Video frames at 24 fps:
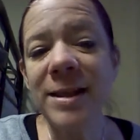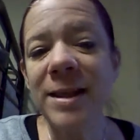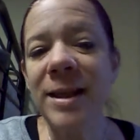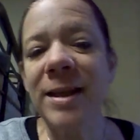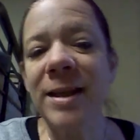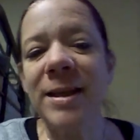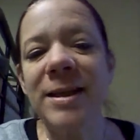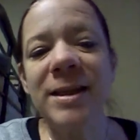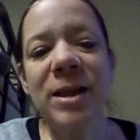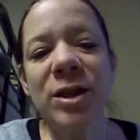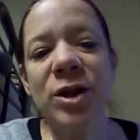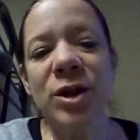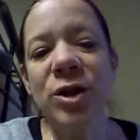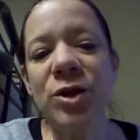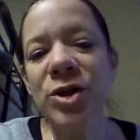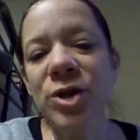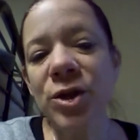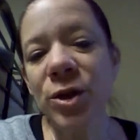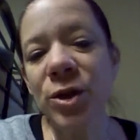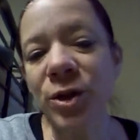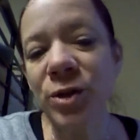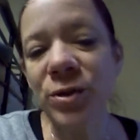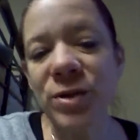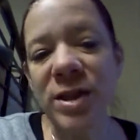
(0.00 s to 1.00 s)
It's in your
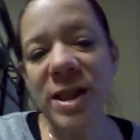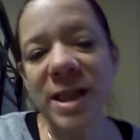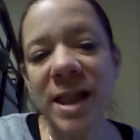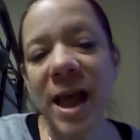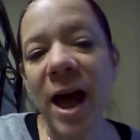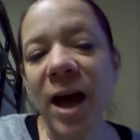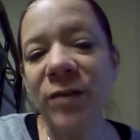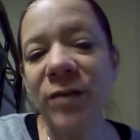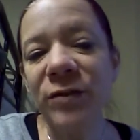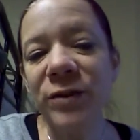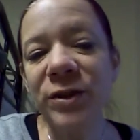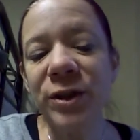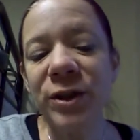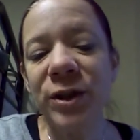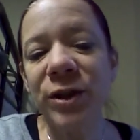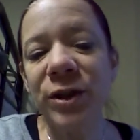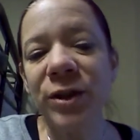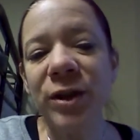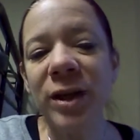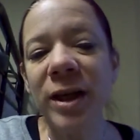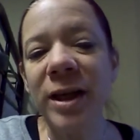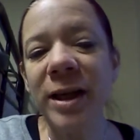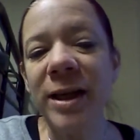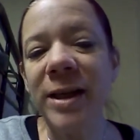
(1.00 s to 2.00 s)
children's
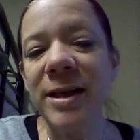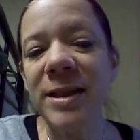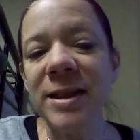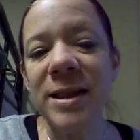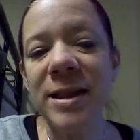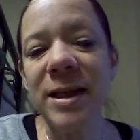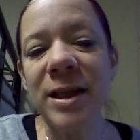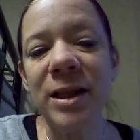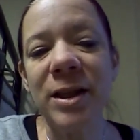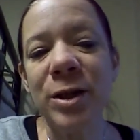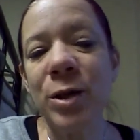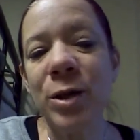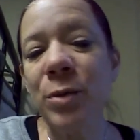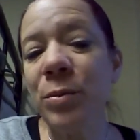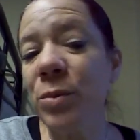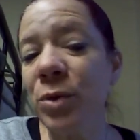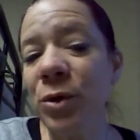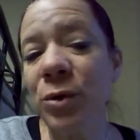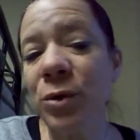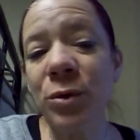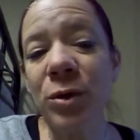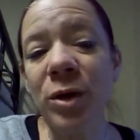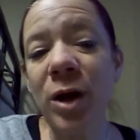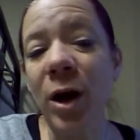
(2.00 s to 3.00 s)
laughter. It's in the
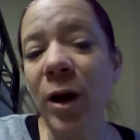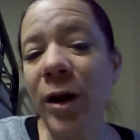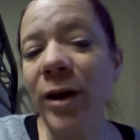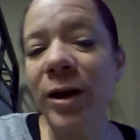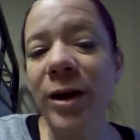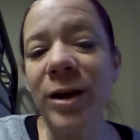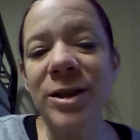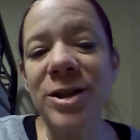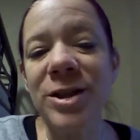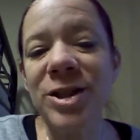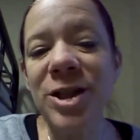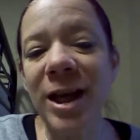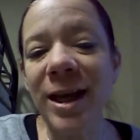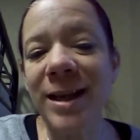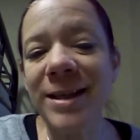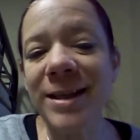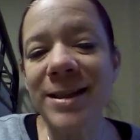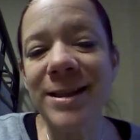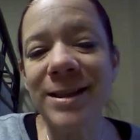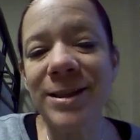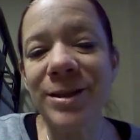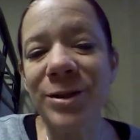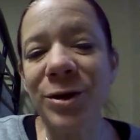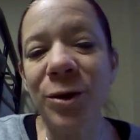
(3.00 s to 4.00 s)
moon on an
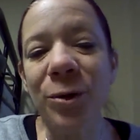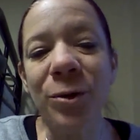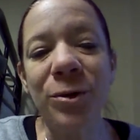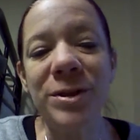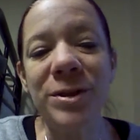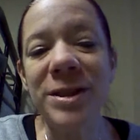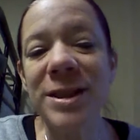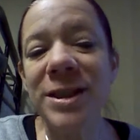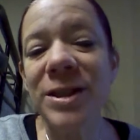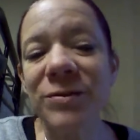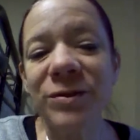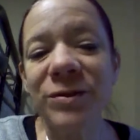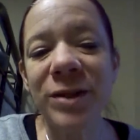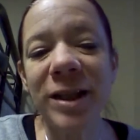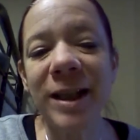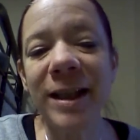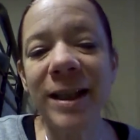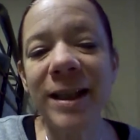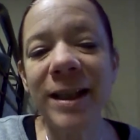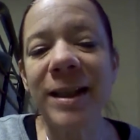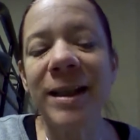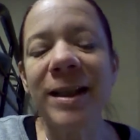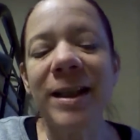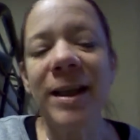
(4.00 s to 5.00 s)
enchanted cold
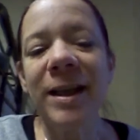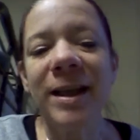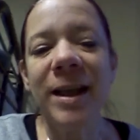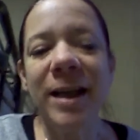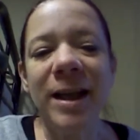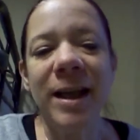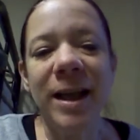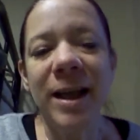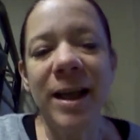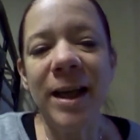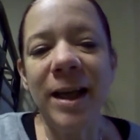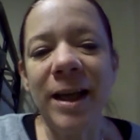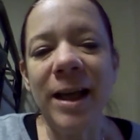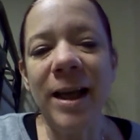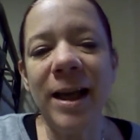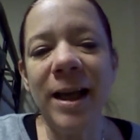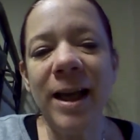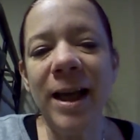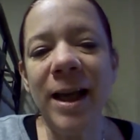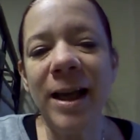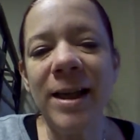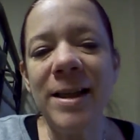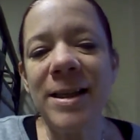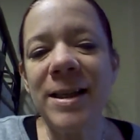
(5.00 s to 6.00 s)
evening.
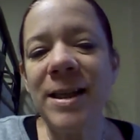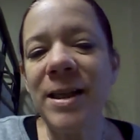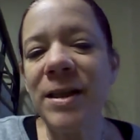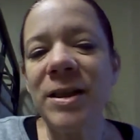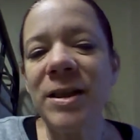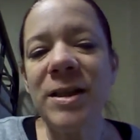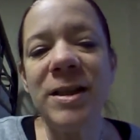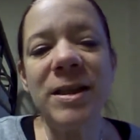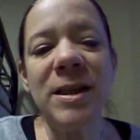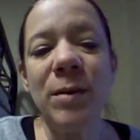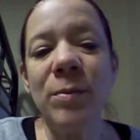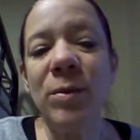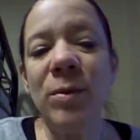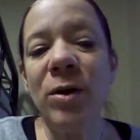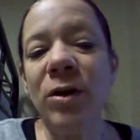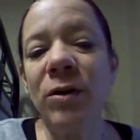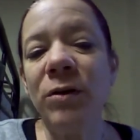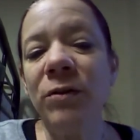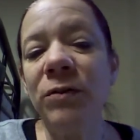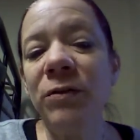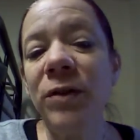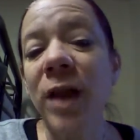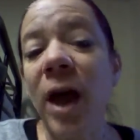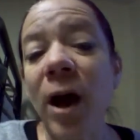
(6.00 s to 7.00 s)
It's in the summer
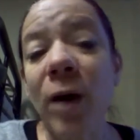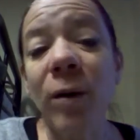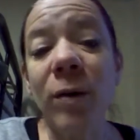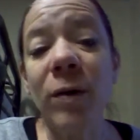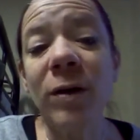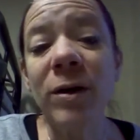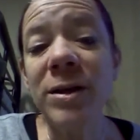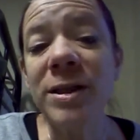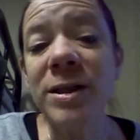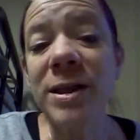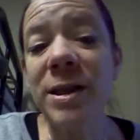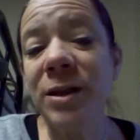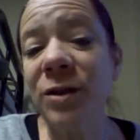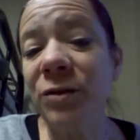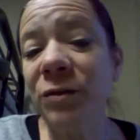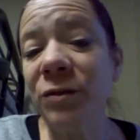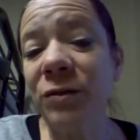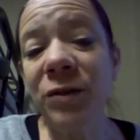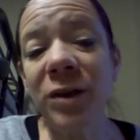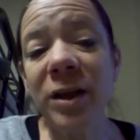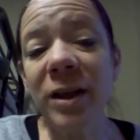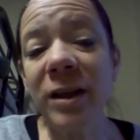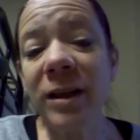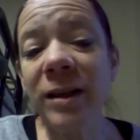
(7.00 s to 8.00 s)
flowers in the
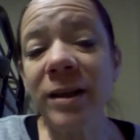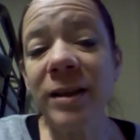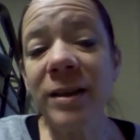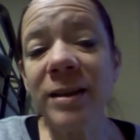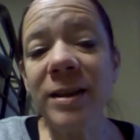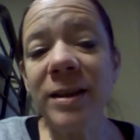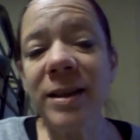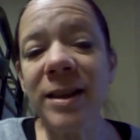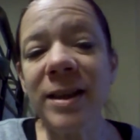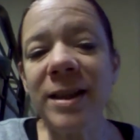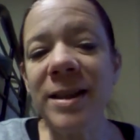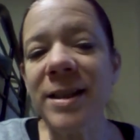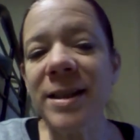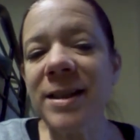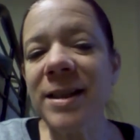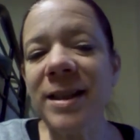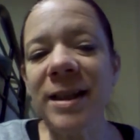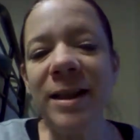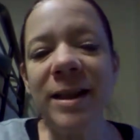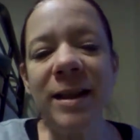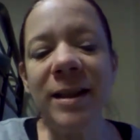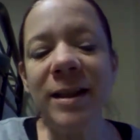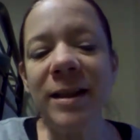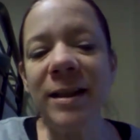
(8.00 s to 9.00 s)
field. It's
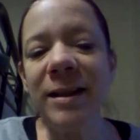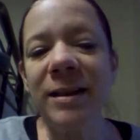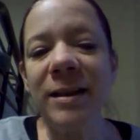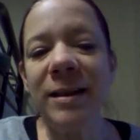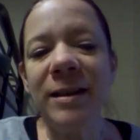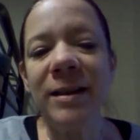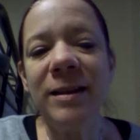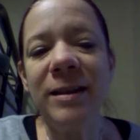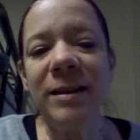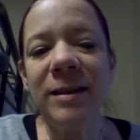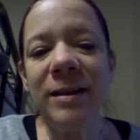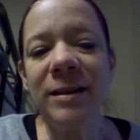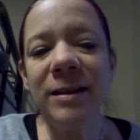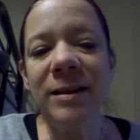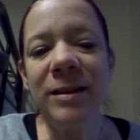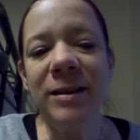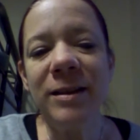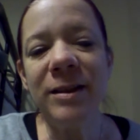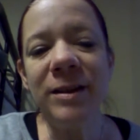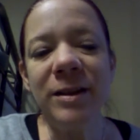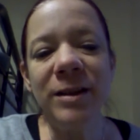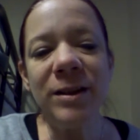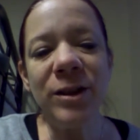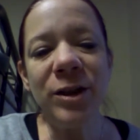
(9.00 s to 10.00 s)
in
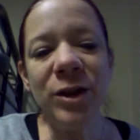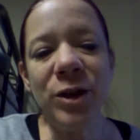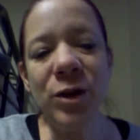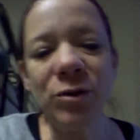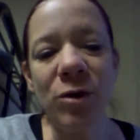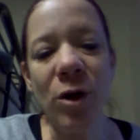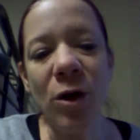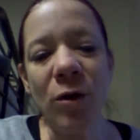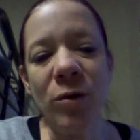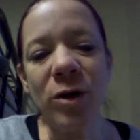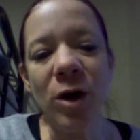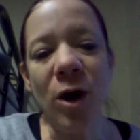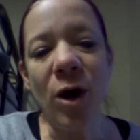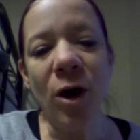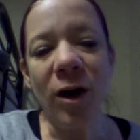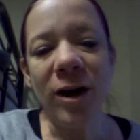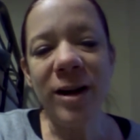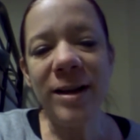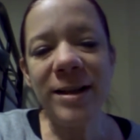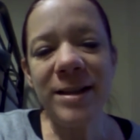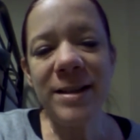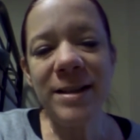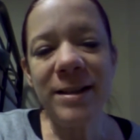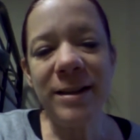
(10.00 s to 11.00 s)
your own
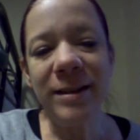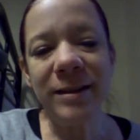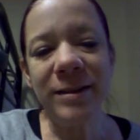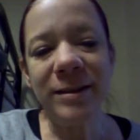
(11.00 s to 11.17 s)
heart.